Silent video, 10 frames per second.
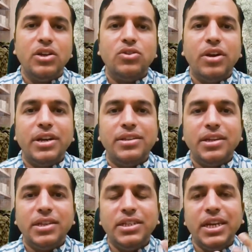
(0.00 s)
So it is
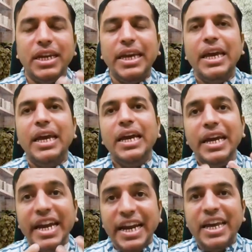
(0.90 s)
essentially
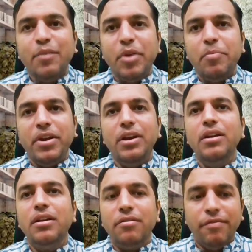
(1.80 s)
Indian people
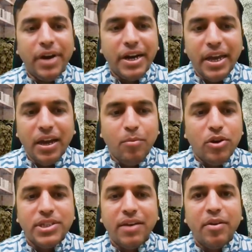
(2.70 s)
funding
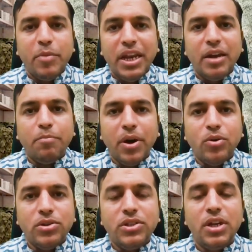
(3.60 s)
about 7 million
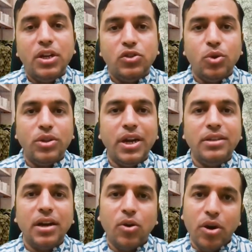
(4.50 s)
pounds so that
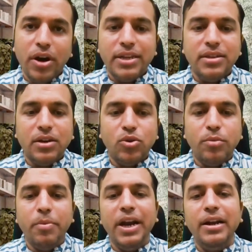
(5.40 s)
the colonizer
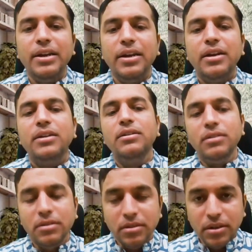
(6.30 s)
could build
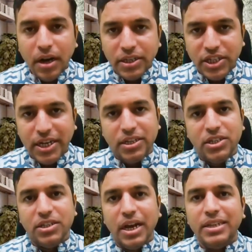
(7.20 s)
a
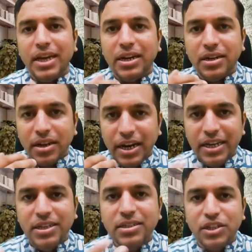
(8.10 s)
church. And that
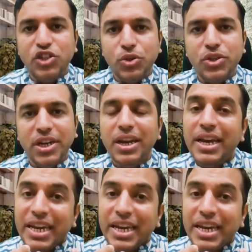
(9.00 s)
religious institution,